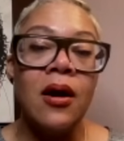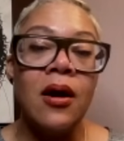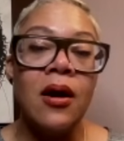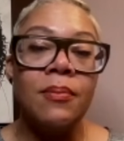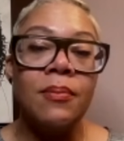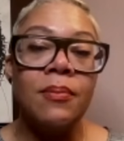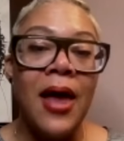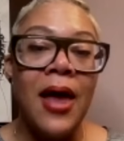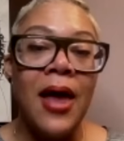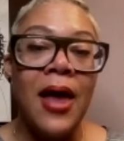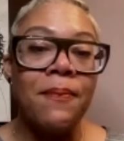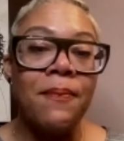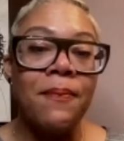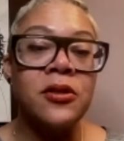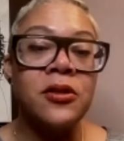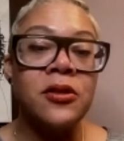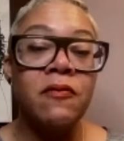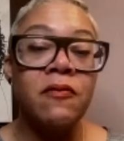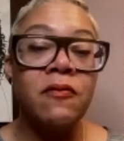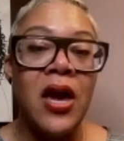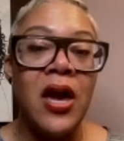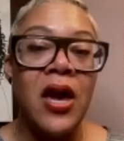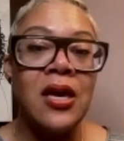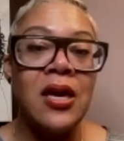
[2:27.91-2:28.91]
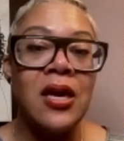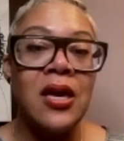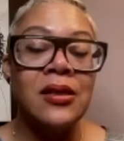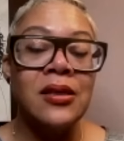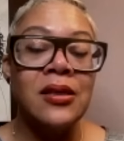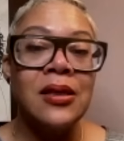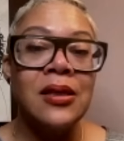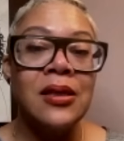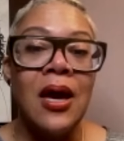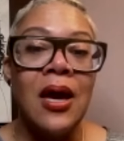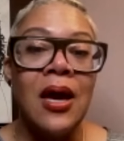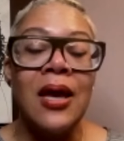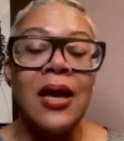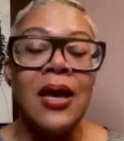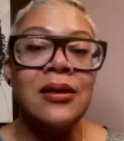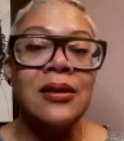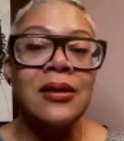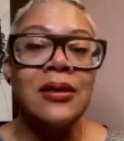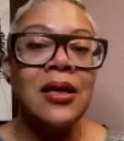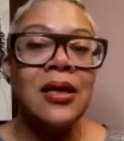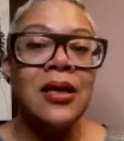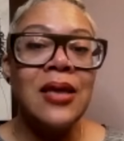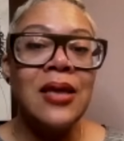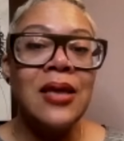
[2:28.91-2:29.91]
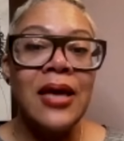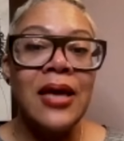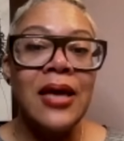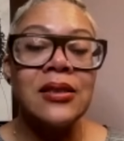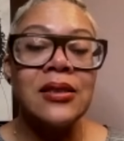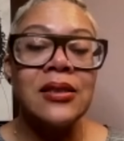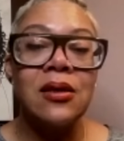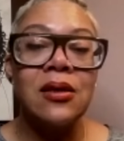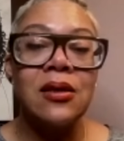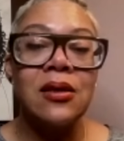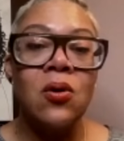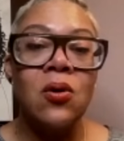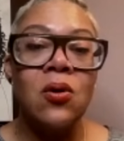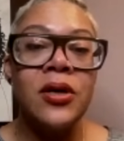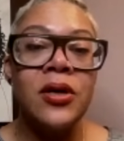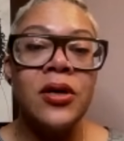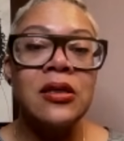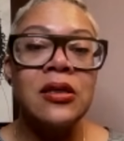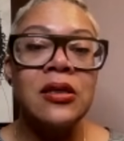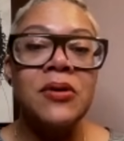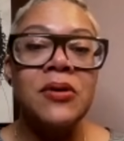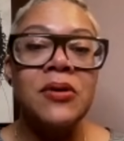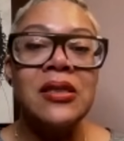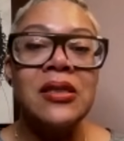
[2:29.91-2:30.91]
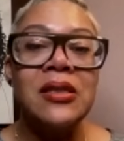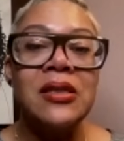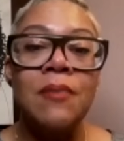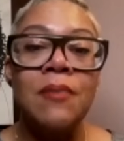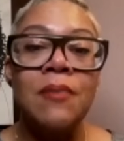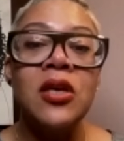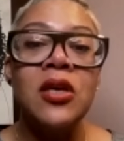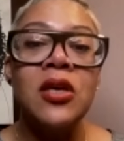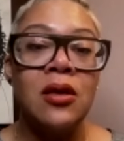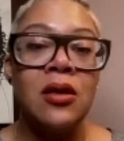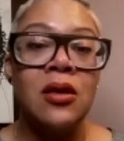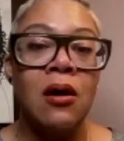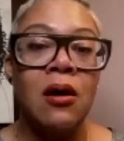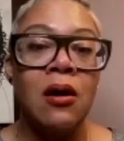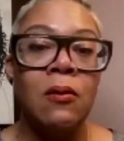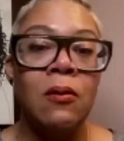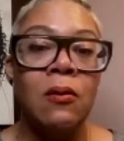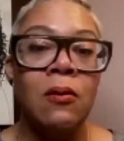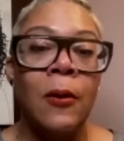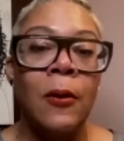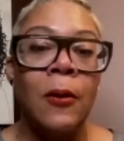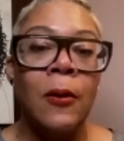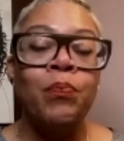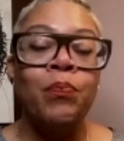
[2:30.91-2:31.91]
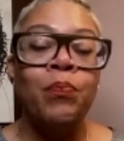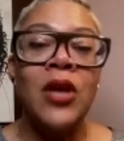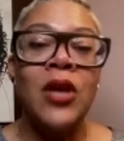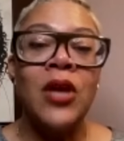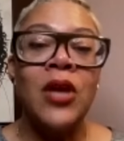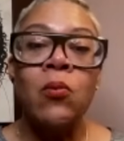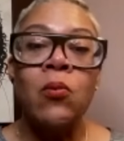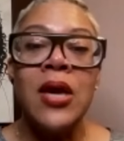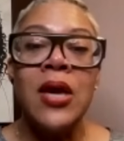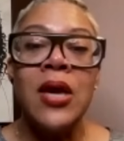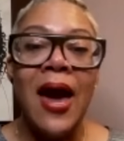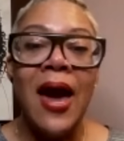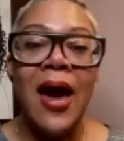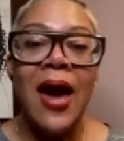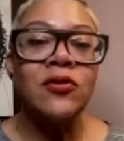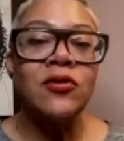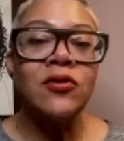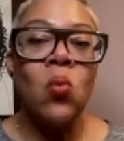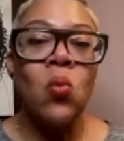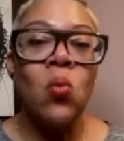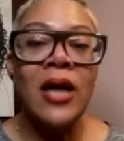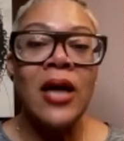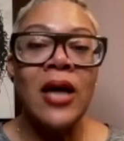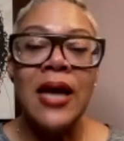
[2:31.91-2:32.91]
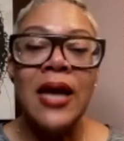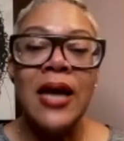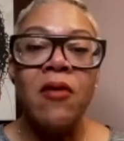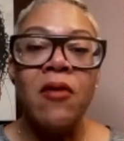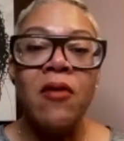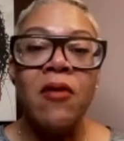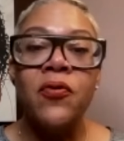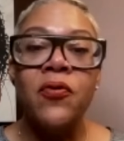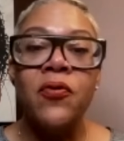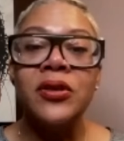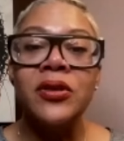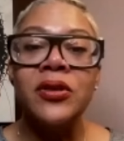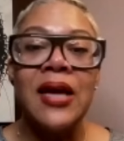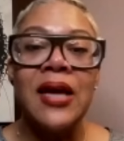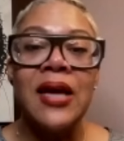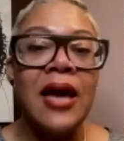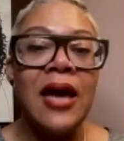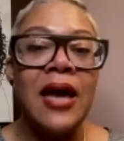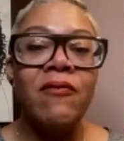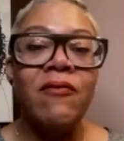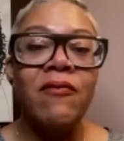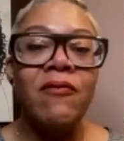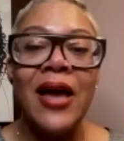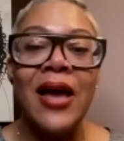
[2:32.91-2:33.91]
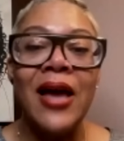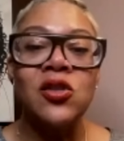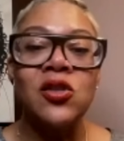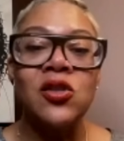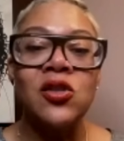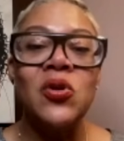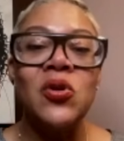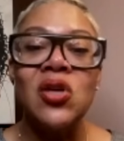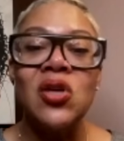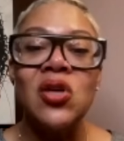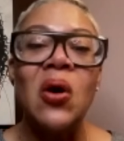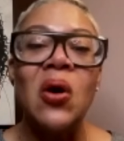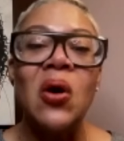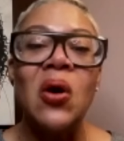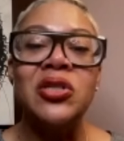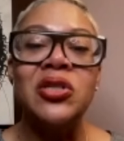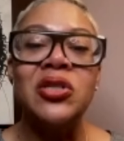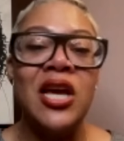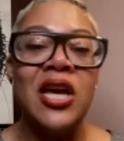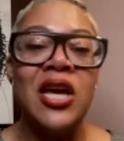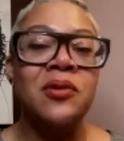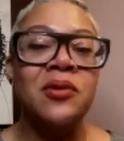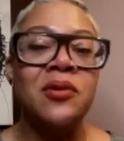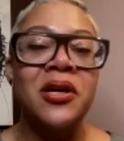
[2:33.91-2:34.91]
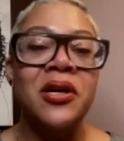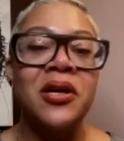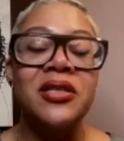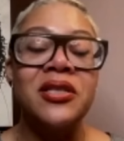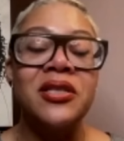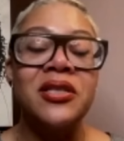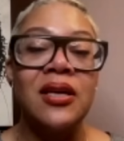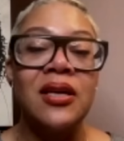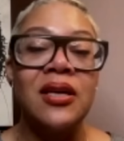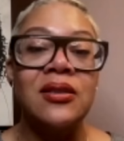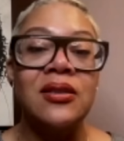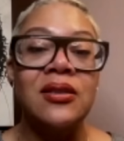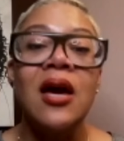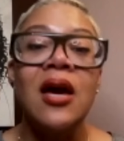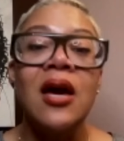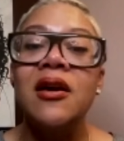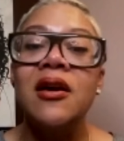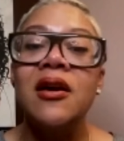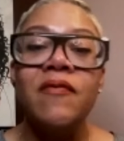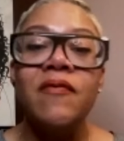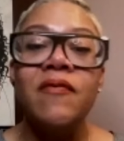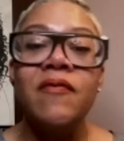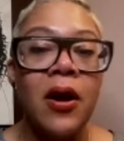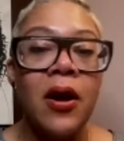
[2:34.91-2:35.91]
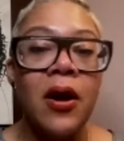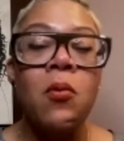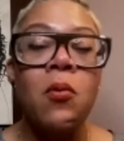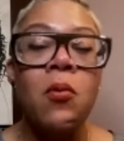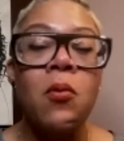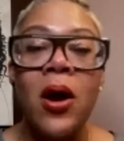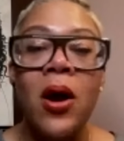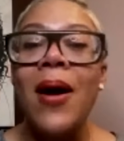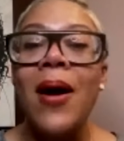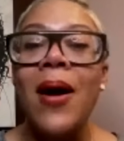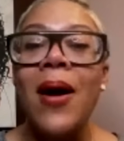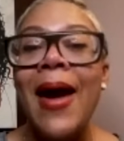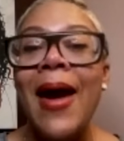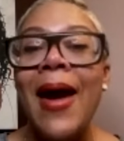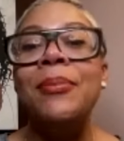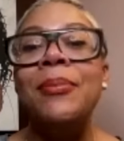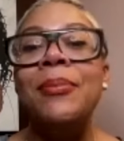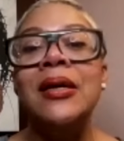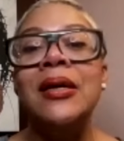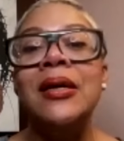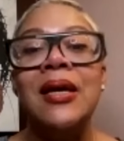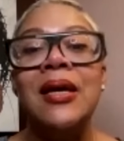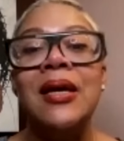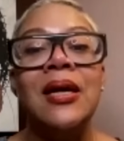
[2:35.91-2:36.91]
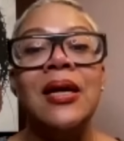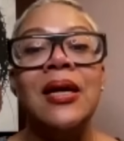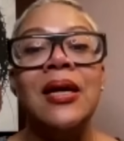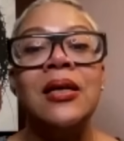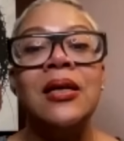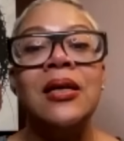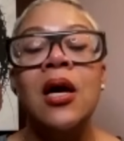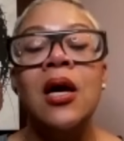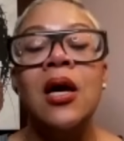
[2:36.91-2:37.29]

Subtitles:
black Pennsylvanians. And I think that's going to be something, though, that we have to watch out for. The kind of violence we saw on January 6th could very well happen again